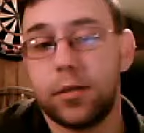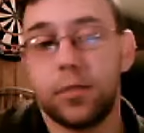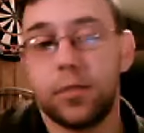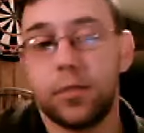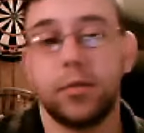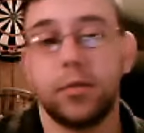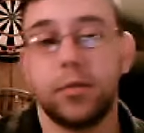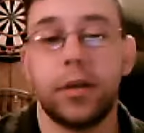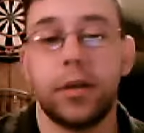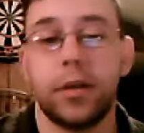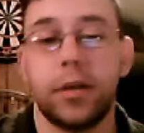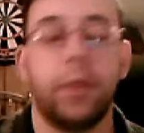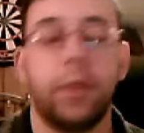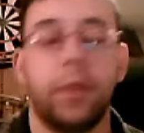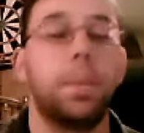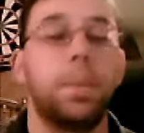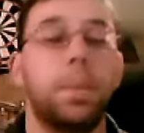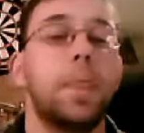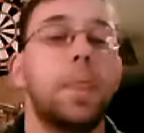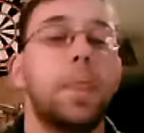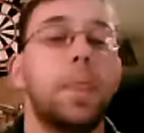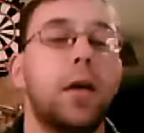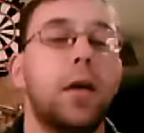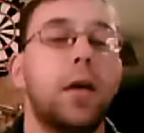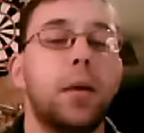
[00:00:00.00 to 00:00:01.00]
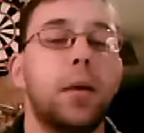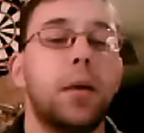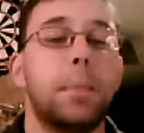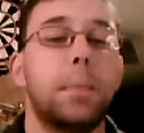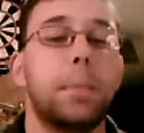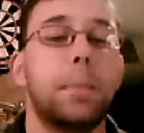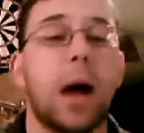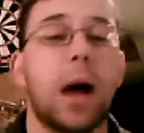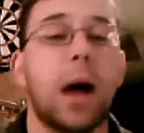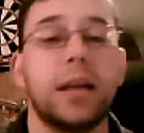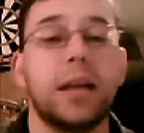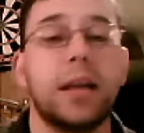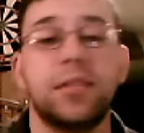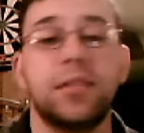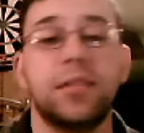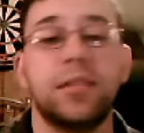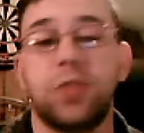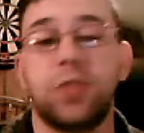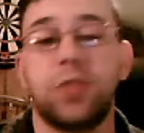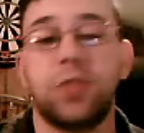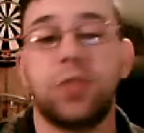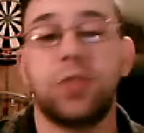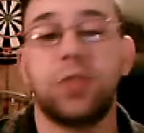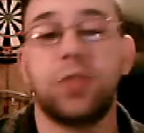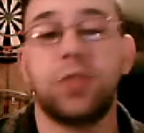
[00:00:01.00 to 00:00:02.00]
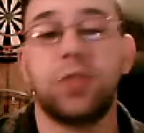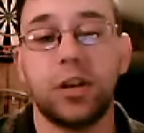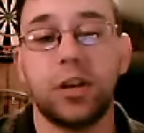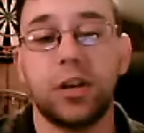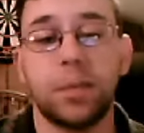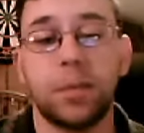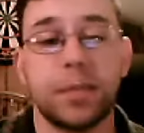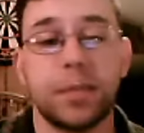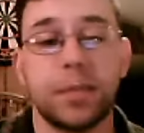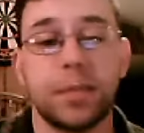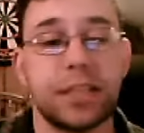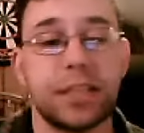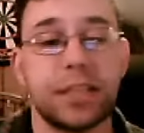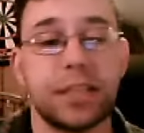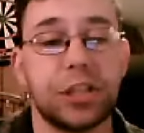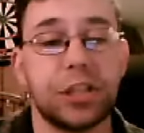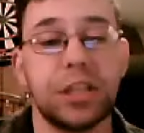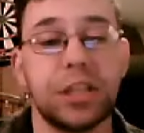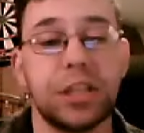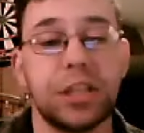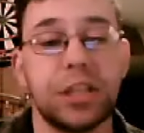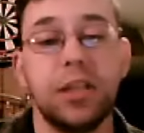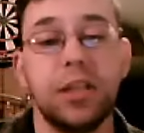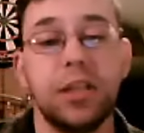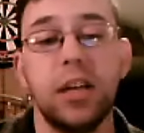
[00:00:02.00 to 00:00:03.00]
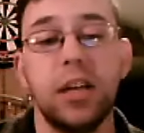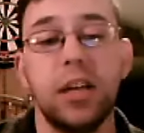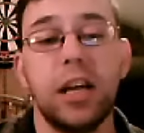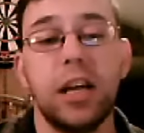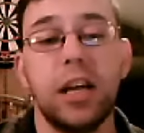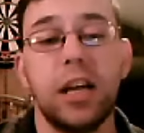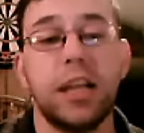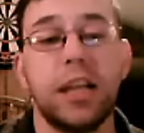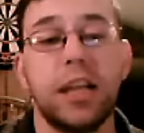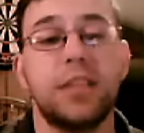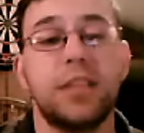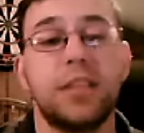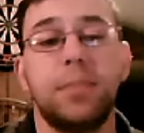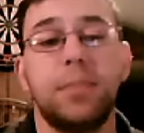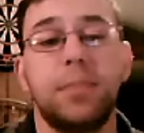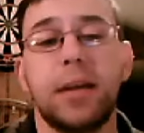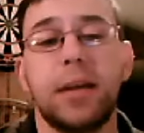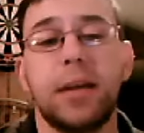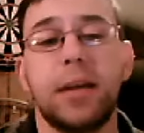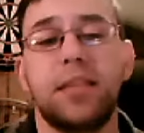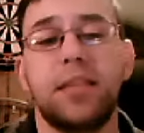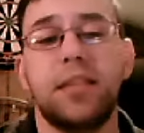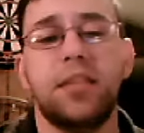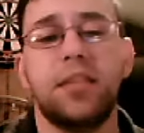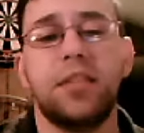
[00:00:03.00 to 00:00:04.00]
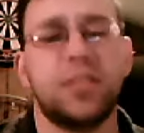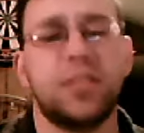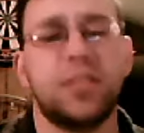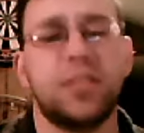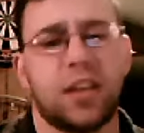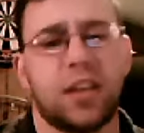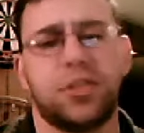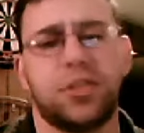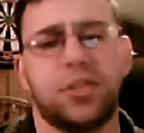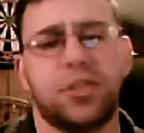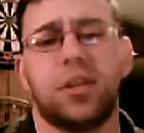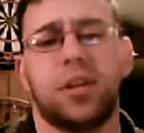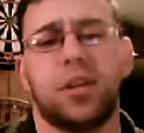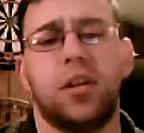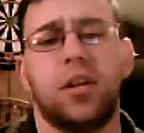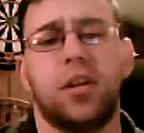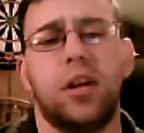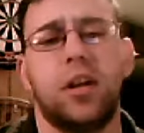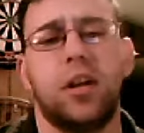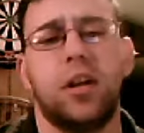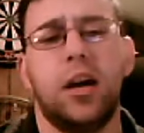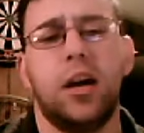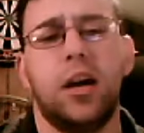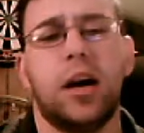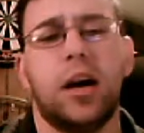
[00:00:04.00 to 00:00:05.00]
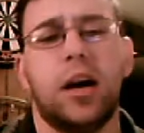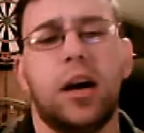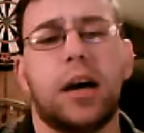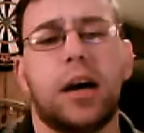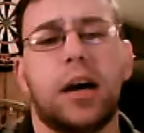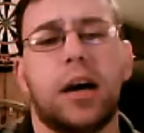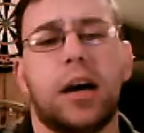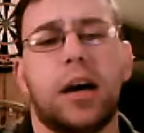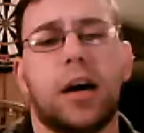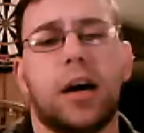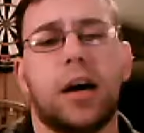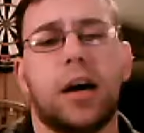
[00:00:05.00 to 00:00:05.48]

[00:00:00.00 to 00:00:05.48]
Okay. Body structure and position. You inspect their stature. Um,